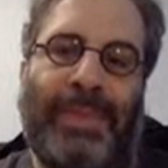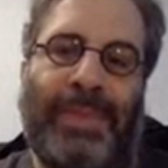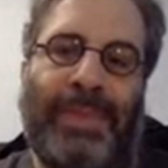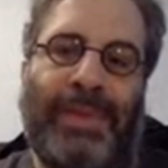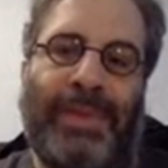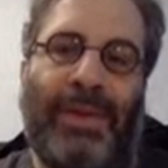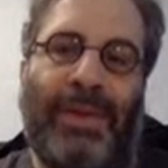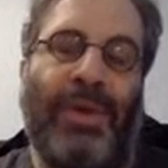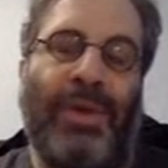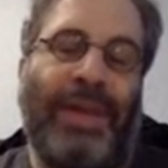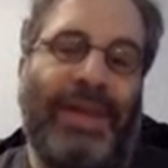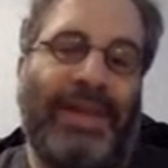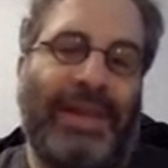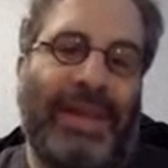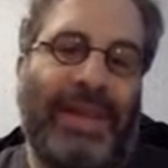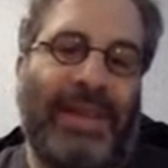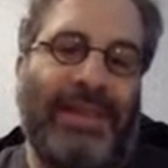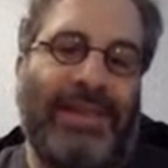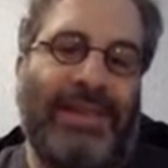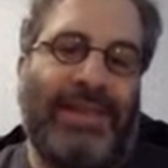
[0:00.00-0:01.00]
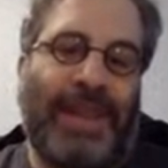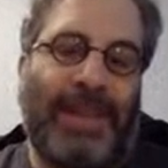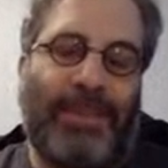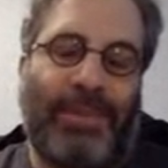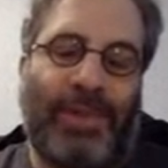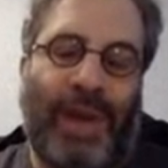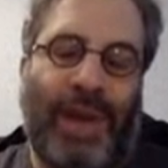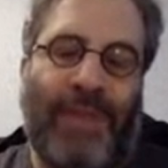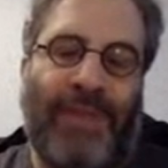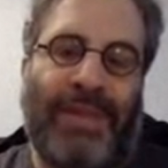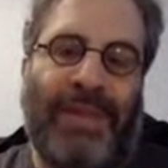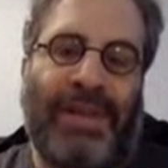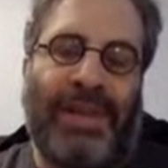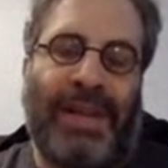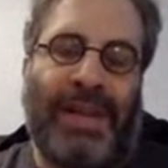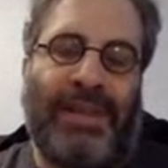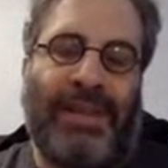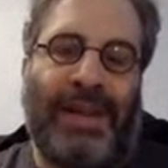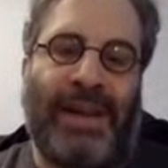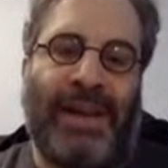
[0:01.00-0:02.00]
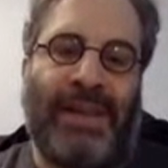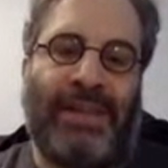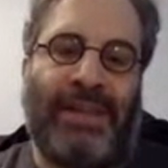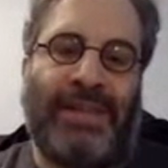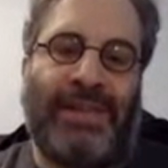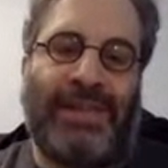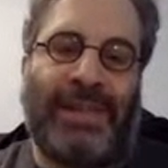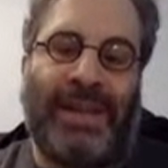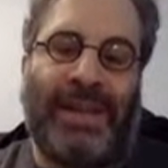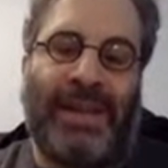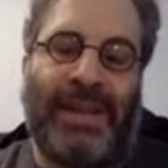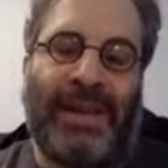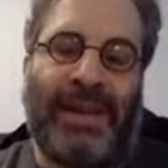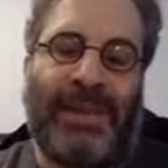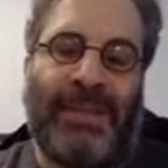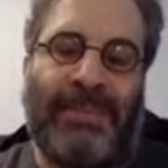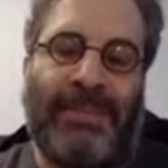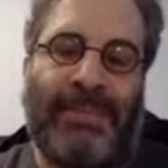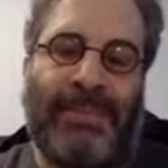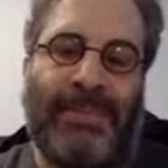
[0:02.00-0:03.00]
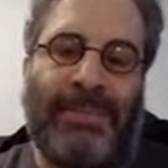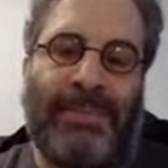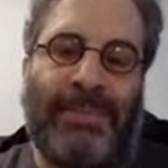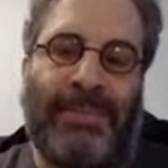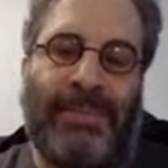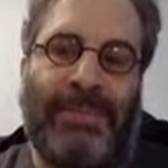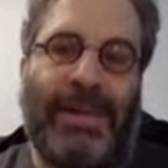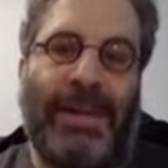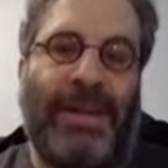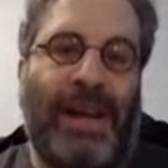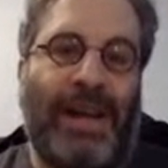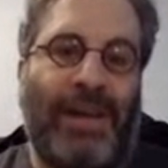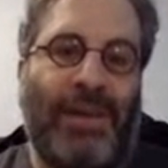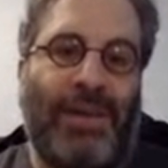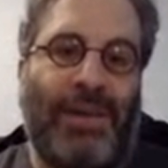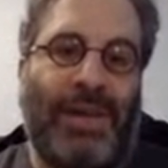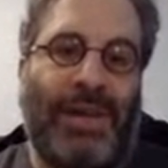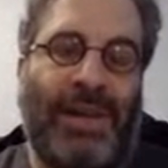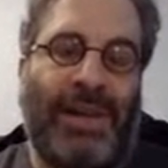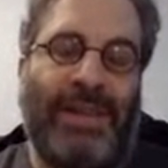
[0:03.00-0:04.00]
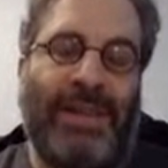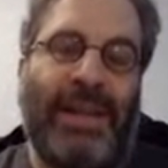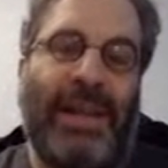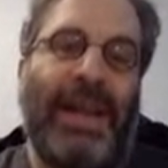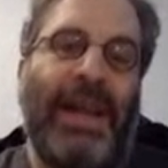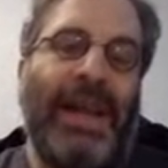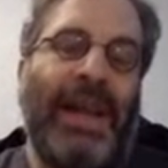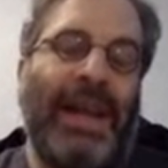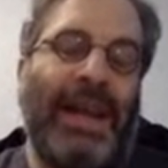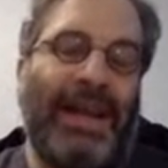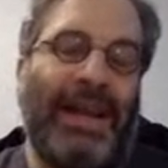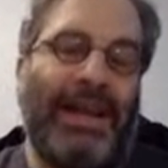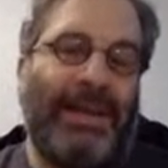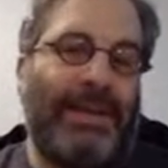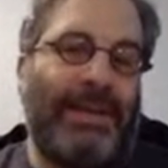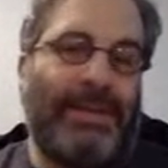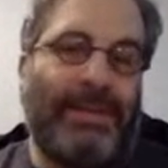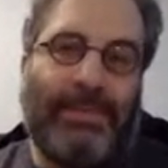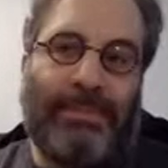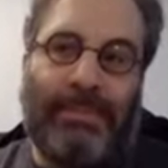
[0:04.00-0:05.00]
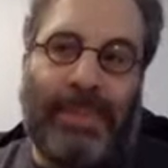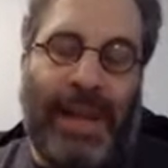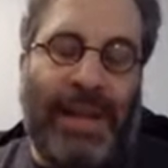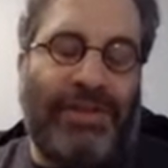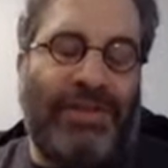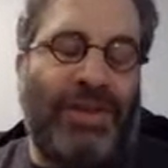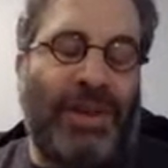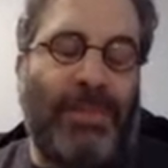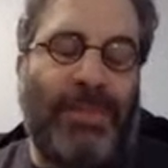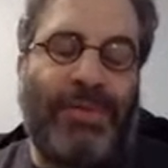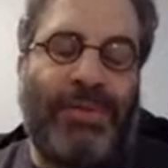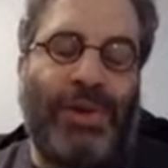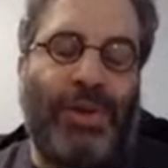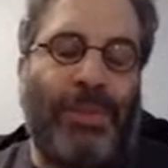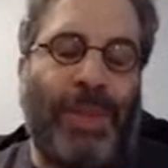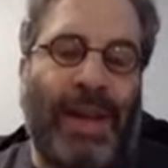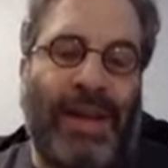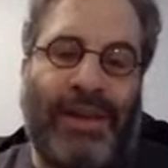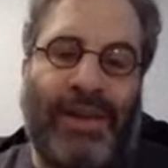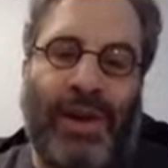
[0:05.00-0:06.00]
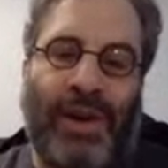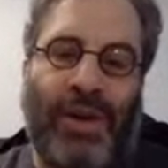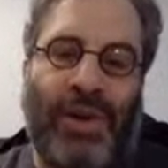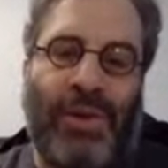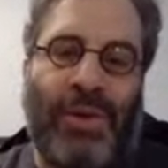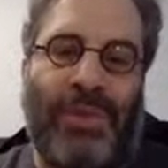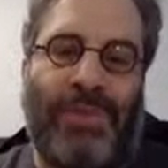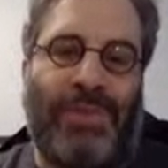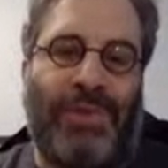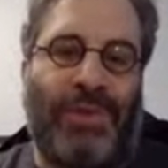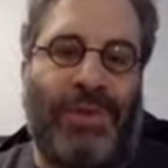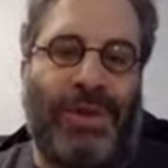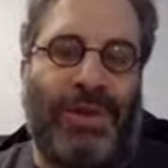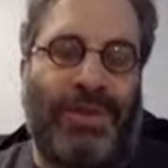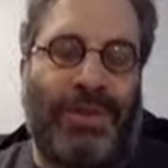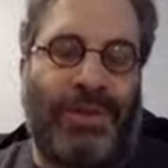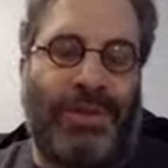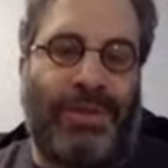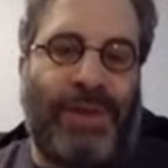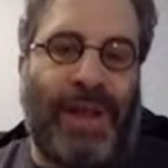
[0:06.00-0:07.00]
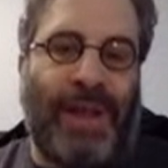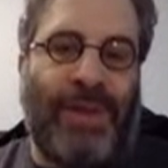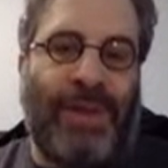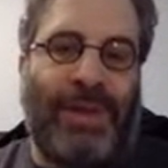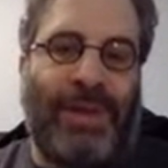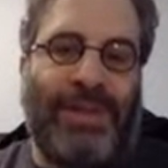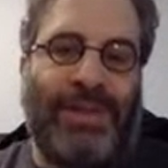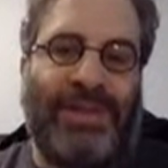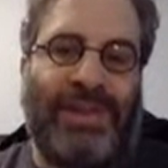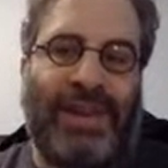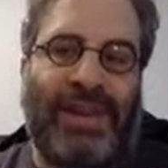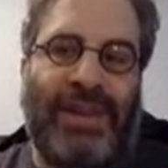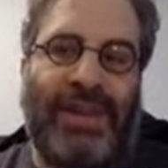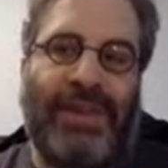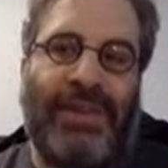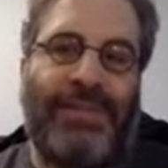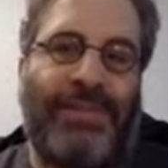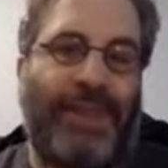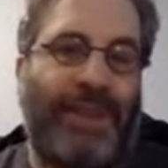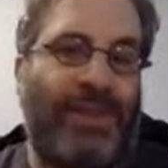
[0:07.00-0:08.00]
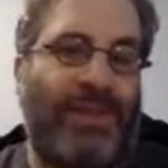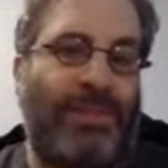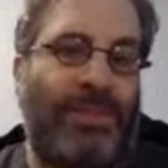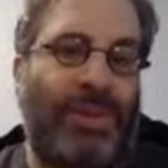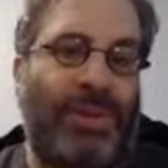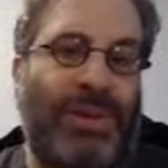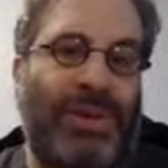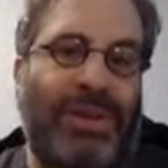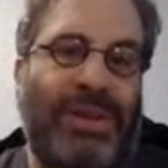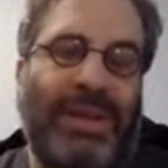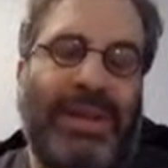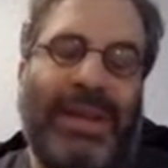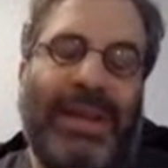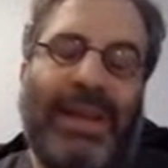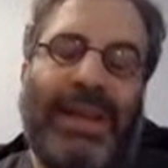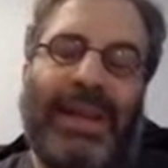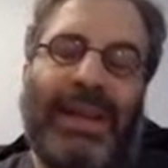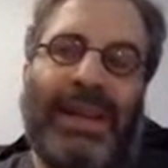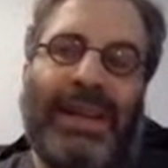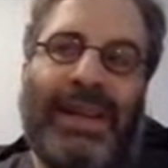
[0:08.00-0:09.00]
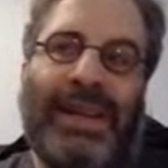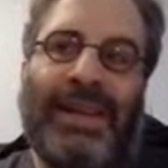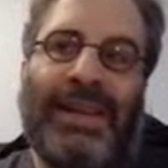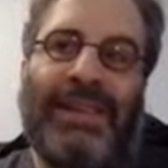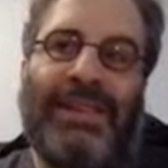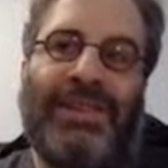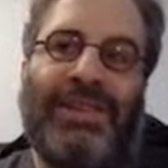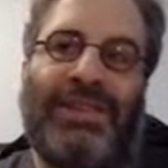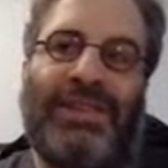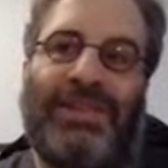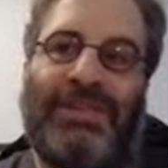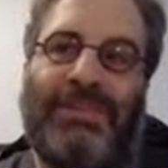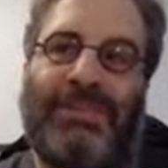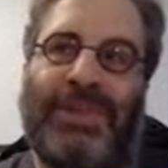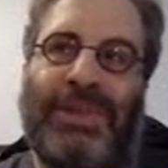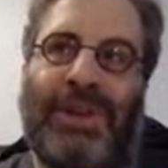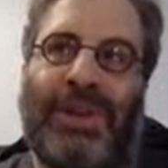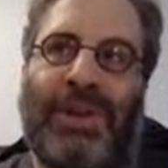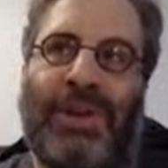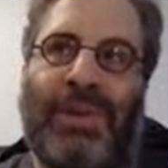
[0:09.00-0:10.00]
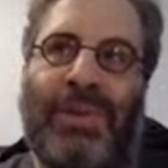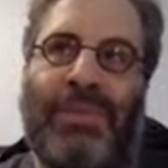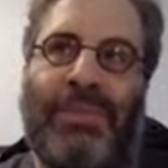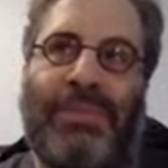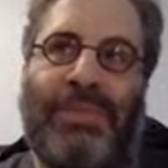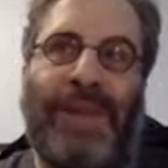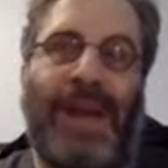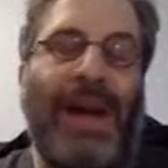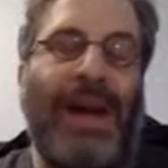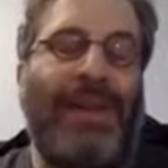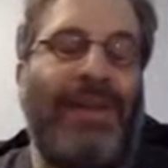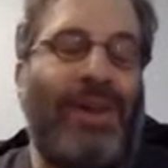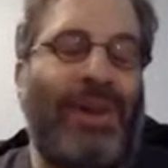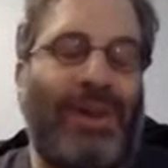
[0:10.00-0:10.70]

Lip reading: all that data is kept private and not congregated. And as some of you may know, if you're following this area, Facebook is not